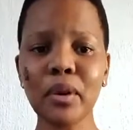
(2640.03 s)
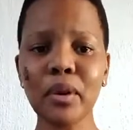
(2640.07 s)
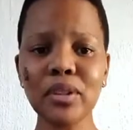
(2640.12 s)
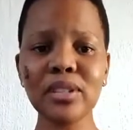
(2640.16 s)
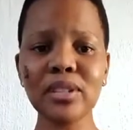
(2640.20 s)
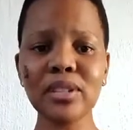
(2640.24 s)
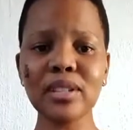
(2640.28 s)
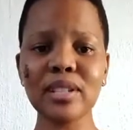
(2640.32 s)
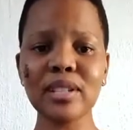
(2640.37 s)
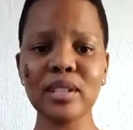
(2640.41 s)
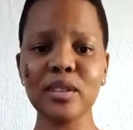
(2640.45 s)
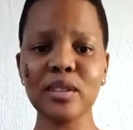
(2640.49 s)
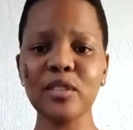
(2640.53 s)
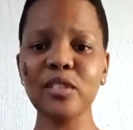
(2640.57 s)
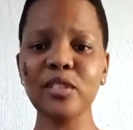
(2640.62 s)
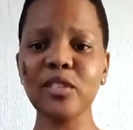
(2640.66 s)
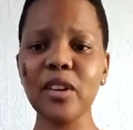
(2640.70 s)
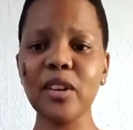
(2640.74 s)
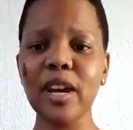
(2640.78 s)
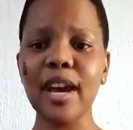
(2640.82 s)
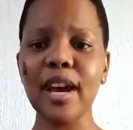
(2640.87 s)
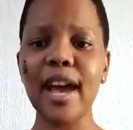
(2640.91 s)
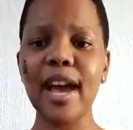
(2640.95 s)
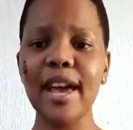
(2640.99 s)
positive
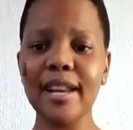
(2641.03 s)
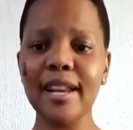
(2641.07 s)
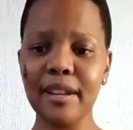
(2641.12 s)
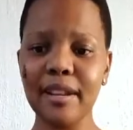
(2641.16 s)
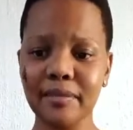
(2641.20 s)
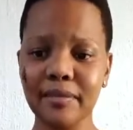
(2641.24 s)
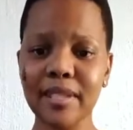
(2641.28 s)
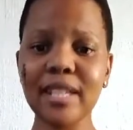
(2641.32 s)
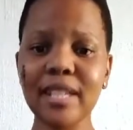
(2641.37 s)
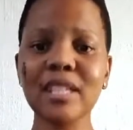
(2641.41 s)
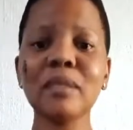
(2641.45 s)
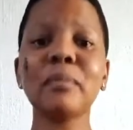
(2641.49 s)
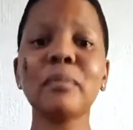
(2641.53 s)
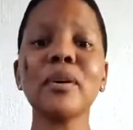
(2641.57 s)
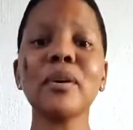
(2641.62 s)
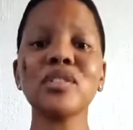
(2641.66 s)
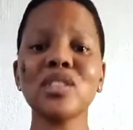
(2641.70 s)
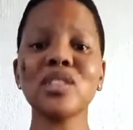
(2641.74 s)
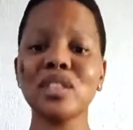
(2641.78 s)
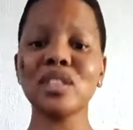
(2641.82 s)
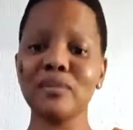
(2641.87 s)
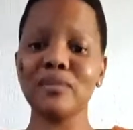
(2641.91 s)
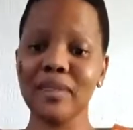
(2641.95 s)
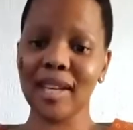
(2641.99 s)
and have tested
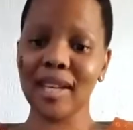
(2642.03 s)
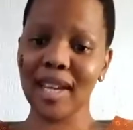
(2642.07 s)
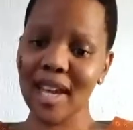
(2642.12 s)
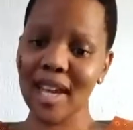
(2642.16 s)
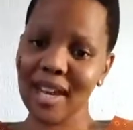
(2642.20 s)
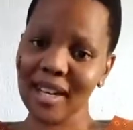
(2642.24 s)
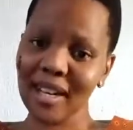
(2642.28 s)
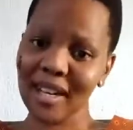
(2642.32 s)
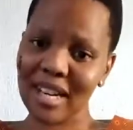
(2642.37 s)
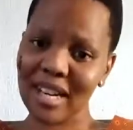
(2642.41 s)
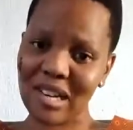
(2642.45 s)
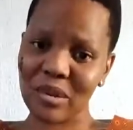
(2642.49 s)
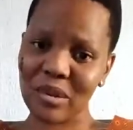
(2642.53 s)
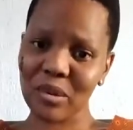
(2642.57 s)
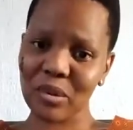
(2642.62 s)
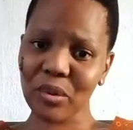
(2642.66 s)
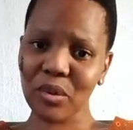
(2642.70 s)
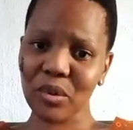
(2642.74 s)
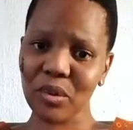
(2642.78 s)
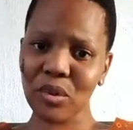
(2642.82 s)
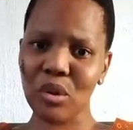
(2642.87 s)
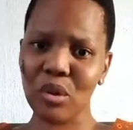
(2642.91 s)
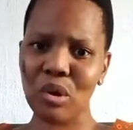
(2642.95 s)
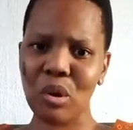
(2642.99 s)
positive again now,
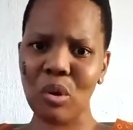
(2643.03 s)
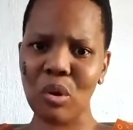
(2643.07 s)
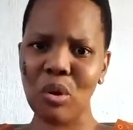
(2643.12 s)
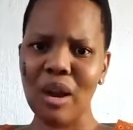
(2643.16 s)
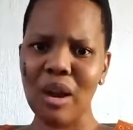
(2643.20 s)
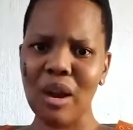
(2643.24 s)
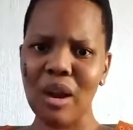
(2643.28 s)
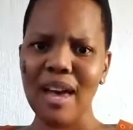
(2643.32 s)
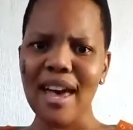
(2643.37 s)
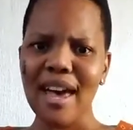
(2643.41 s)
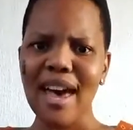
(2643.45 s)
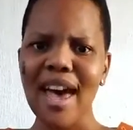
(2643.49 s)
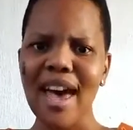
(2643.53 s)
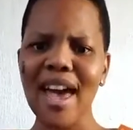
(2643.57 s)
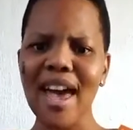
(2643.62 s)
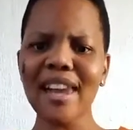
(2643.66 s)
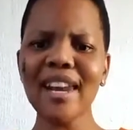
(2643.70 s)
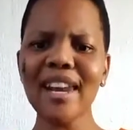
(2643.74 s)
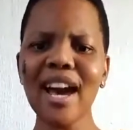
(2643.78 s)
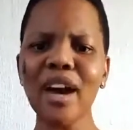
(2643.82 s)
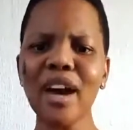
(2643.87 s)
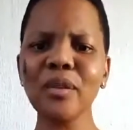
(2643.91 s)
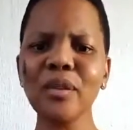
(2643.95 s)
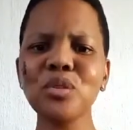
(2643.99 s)
and
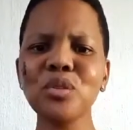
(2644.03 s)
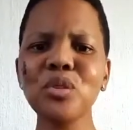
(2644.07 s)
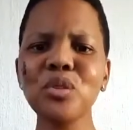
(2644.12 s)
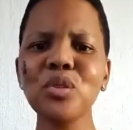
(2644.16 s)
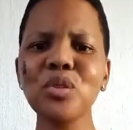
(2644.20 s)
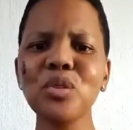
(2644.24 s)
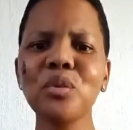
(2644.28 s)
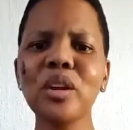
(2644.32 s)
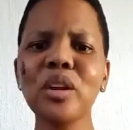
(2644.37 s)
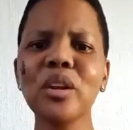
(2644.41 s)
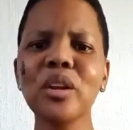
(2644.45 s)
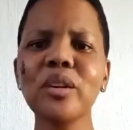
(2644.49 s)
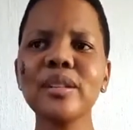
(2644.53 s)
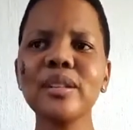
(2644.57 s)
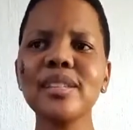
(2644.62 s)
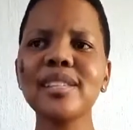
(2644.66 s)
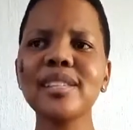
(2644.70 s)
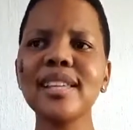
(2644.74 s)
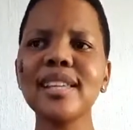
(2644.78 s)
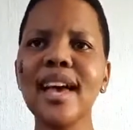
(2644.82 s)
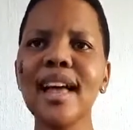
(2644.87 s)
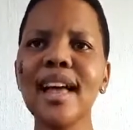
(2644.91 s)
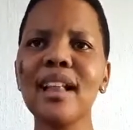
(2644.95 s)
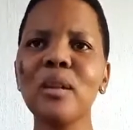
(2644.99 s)
how do you
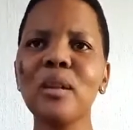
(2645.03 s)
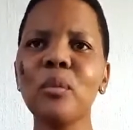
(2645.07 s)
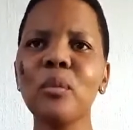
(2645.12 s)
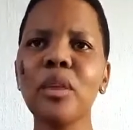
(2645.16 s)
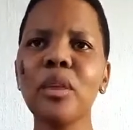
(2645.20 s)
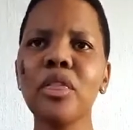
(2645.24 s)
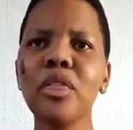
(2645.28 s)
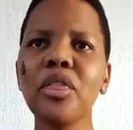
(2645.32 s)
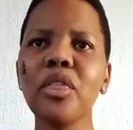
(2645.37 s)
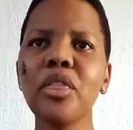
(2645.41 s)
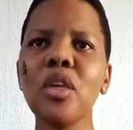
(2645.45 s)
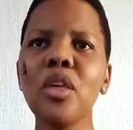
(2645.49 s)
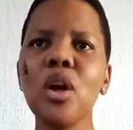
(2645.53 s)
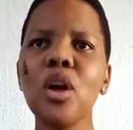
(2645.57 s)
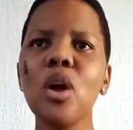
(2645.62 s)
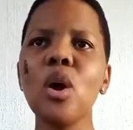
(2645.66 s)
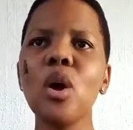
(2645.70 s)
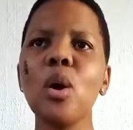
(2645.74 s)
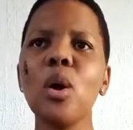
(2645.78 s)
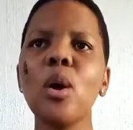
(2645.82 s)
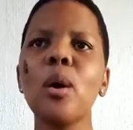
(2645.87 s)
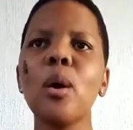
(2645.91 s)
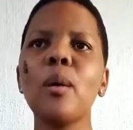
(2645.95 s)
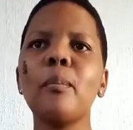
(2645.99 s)
reconcile with
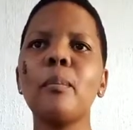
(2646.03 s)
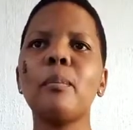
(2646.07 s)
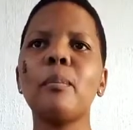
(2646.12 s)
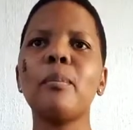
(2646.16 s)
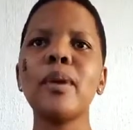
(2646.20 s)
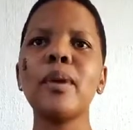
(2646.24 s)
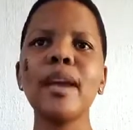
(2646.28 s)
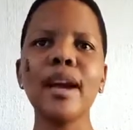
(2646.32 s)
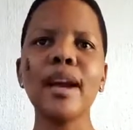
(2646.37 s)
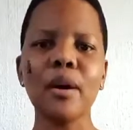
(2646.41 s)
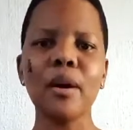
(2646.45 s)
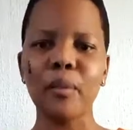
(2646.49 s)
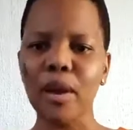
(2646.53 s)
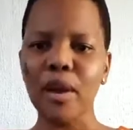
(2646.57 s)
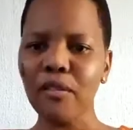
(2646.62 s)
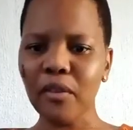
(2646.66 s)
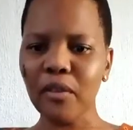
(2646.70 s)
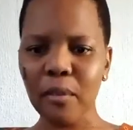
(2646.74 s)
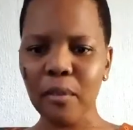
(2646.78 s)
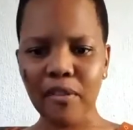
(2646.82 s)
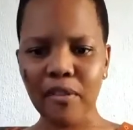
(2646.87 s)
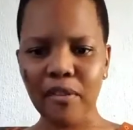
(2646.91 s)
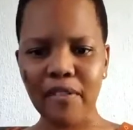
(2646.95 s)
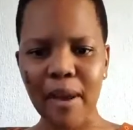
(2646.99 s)
being away
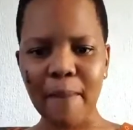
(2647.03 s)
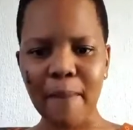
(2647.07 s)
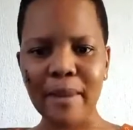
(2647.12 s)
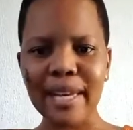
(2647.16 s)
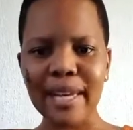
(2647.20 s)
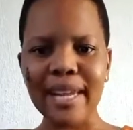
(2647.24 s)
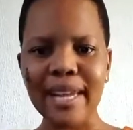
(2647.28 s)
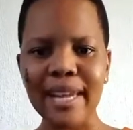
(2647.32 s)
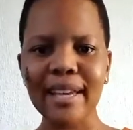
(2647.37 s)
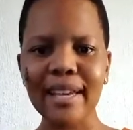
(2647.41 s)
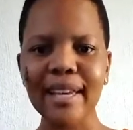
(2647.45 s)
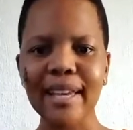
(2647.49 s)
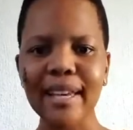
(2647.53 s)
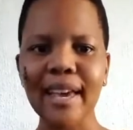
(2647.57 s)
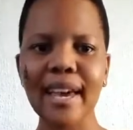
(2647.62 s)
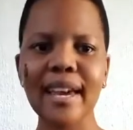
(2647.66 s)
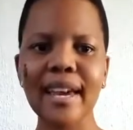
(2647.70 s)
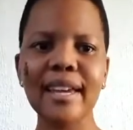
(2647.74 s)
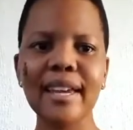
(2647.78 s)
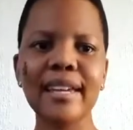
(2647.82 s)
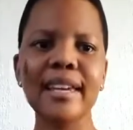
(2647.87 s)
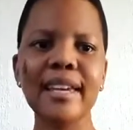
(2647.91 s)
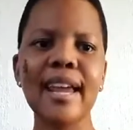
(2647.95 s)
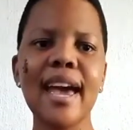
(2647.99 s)
from your family
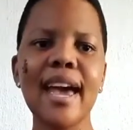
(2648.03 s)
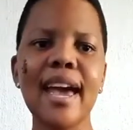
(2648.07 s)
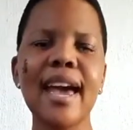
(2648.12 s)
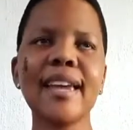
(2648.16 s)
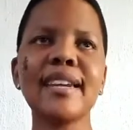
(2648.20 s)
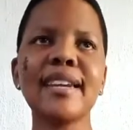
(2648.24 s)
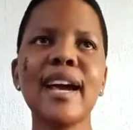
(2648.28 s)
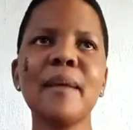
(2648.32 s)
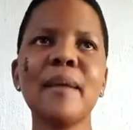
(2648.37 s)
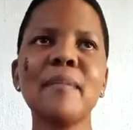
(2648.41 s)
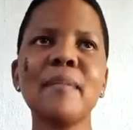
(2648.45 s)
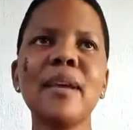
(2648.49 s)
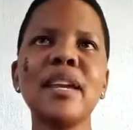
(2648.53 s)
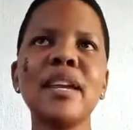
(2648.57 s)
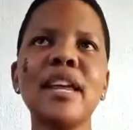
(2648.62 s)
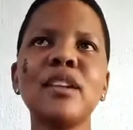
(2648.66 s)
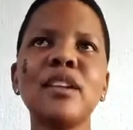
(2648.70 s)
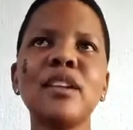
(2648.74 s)
again? And I mean,